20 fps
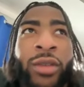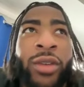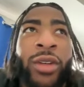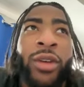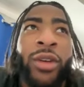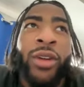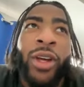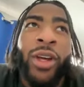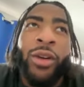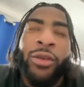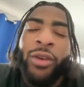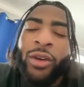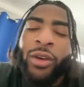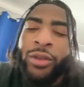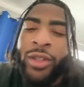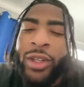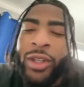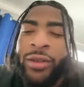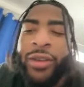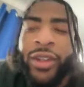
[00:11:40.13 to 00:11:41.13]
You know, they don't
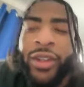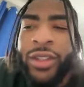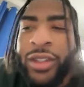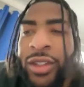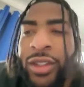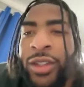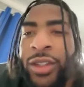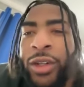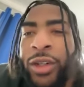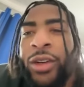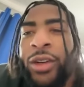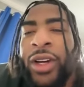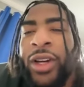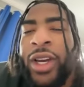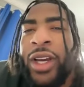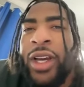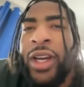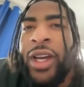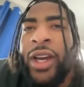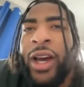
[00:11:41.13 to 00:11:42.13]
on defense. And so
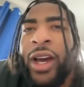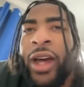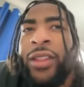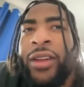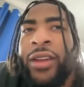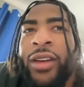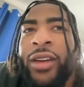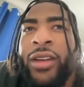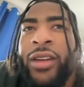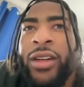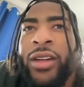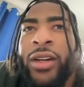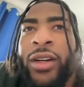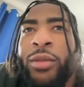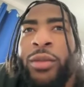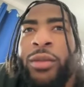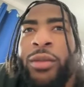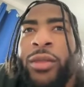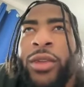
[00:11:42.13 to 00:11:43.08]
I think uh,